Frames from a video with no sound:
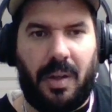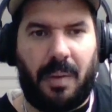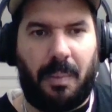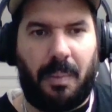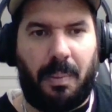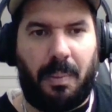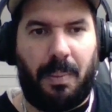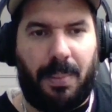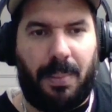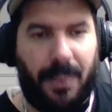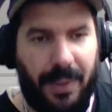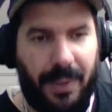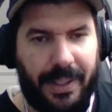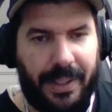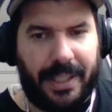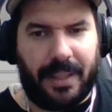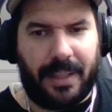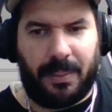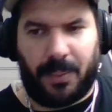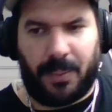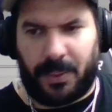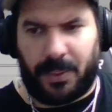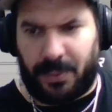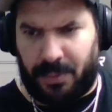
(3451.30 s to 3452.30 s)
Brilliant
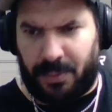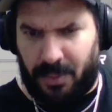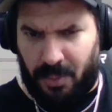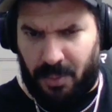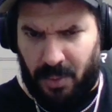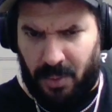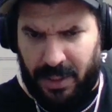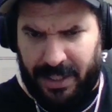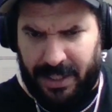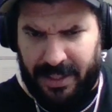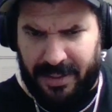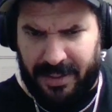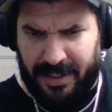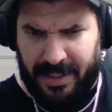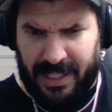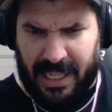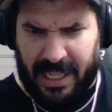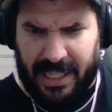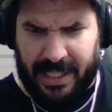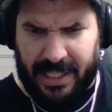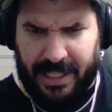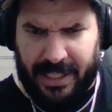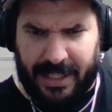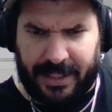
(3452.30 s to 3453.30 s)
move. What is the
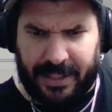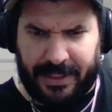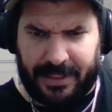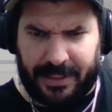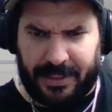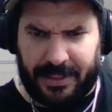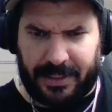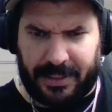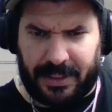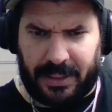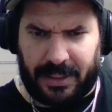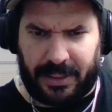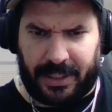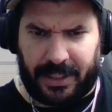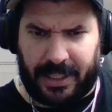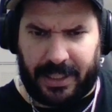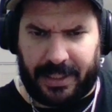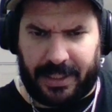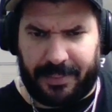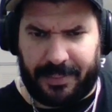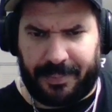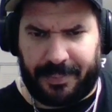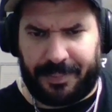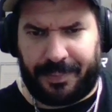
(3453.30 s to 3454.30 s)
idea? Okay.
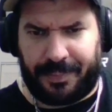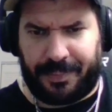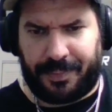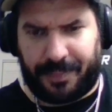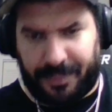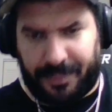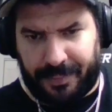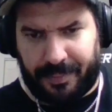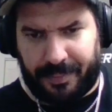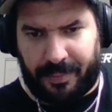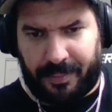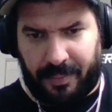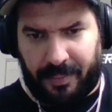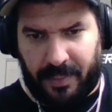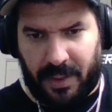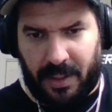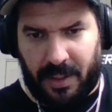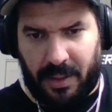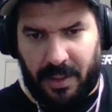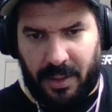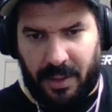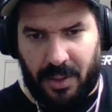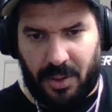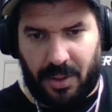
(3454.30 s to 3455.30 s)

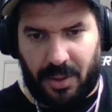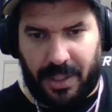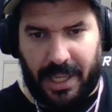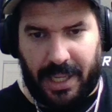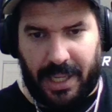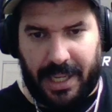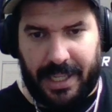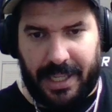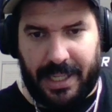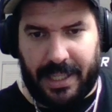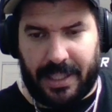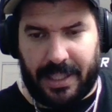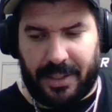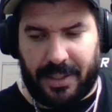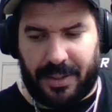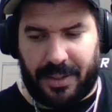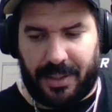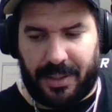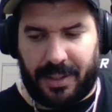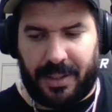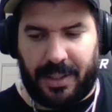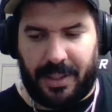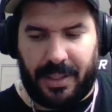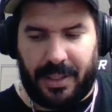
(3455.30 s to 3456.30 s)
So the idea is,
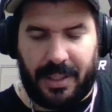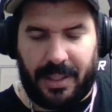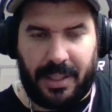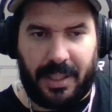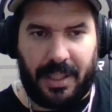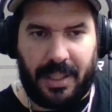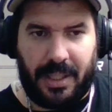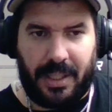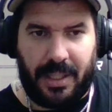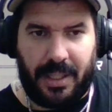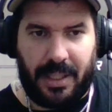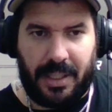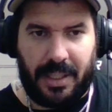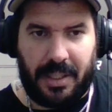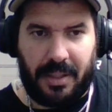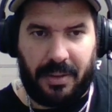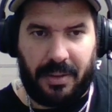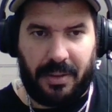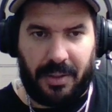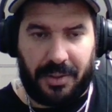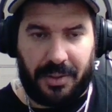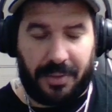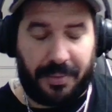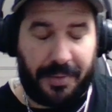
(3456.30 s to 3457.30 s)

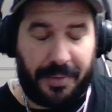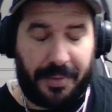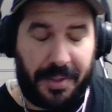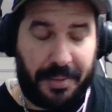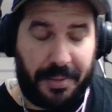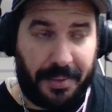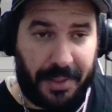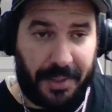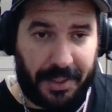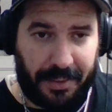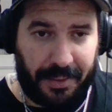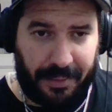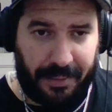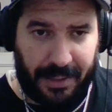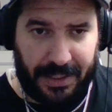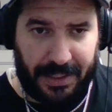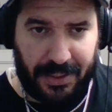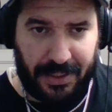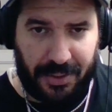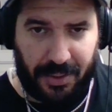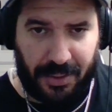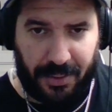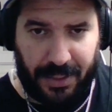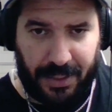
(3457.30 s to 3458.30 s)
it's a free rook, right?
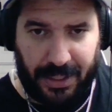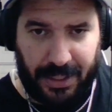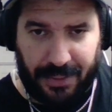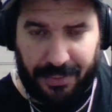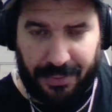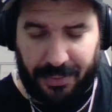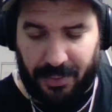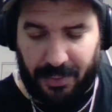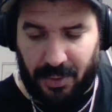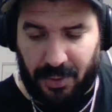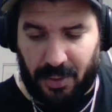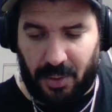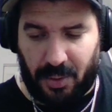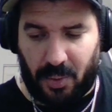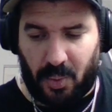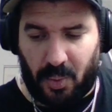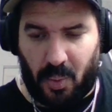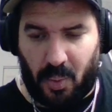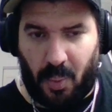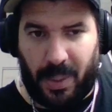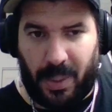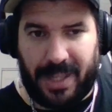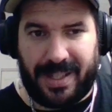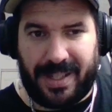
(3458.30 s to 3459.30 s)
So if
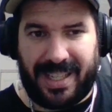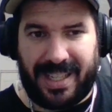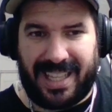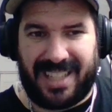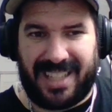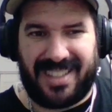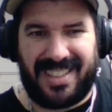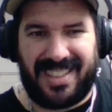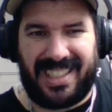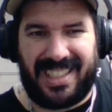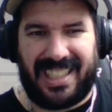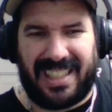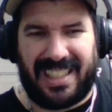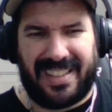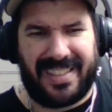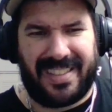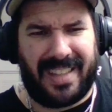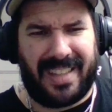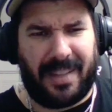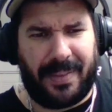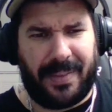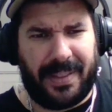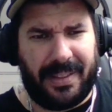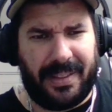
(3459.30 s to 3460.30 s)
queen takes
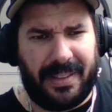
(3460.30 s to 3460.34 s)
e7,